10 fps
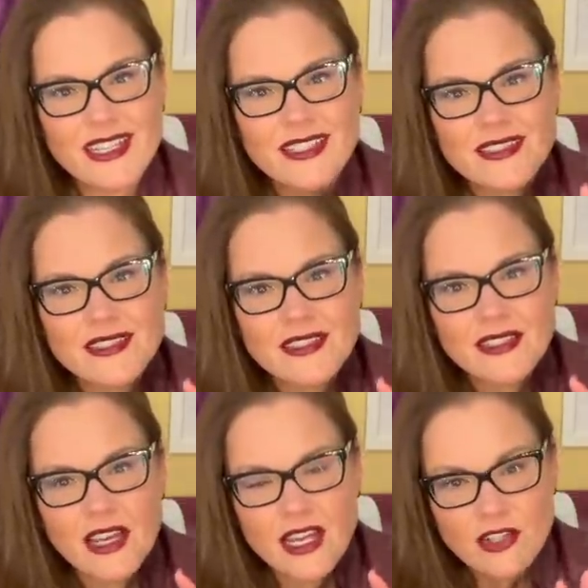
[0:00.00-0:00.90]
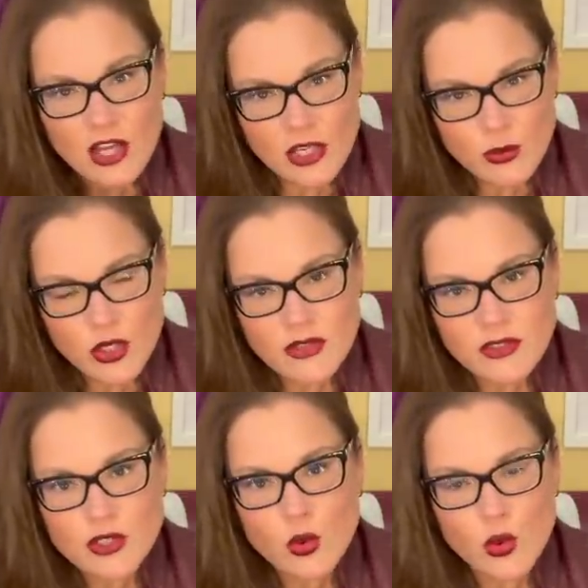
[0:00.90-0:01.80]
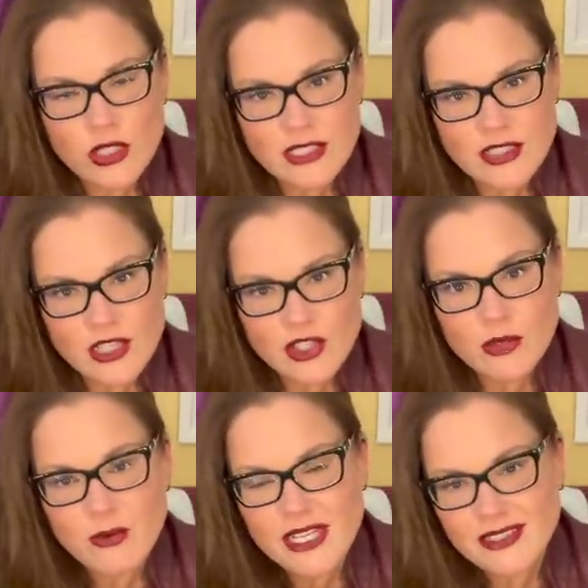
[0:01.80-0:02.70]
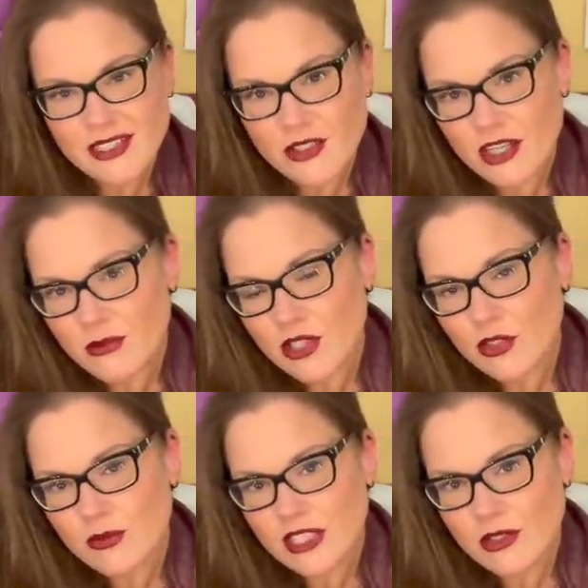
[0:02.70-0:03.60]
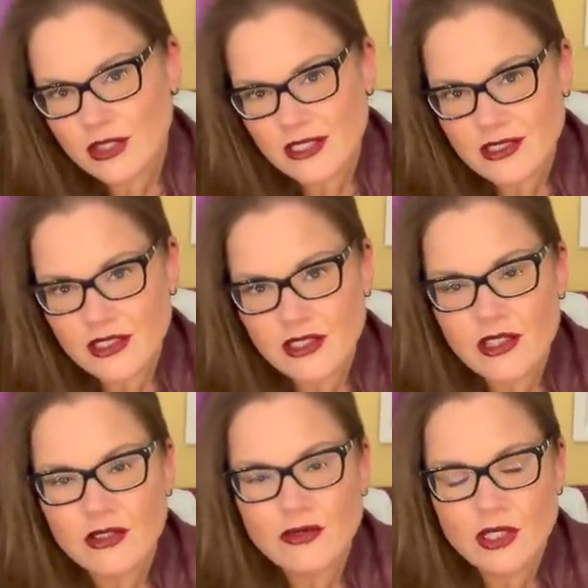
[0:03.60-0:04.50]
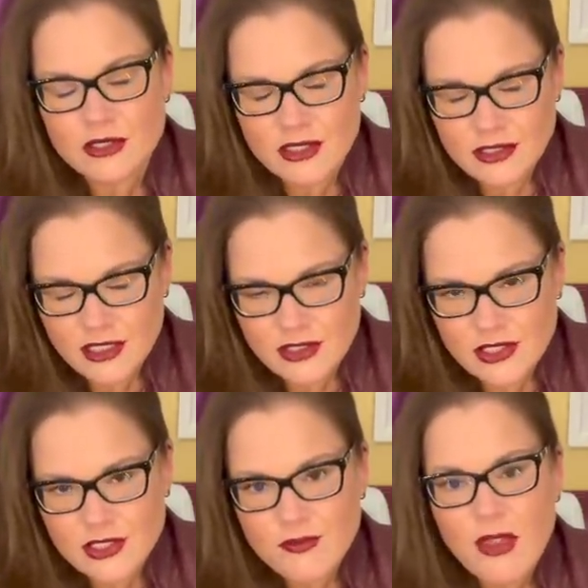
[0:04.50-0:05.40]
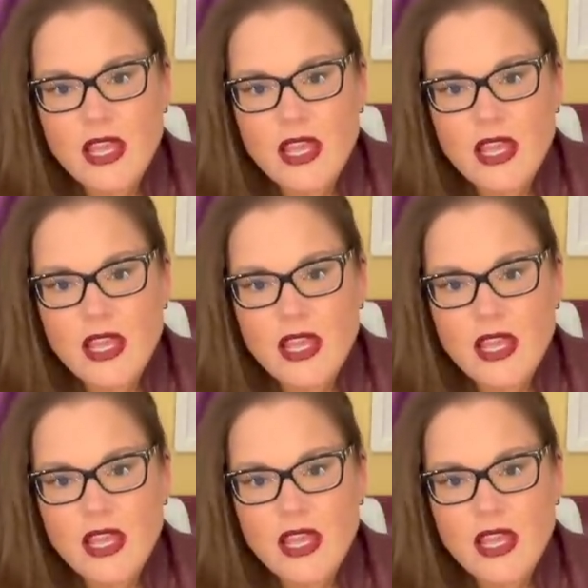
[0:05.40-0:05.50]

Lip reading: is a nonprofit organization based here in my hometown in the city of Austin, Texas.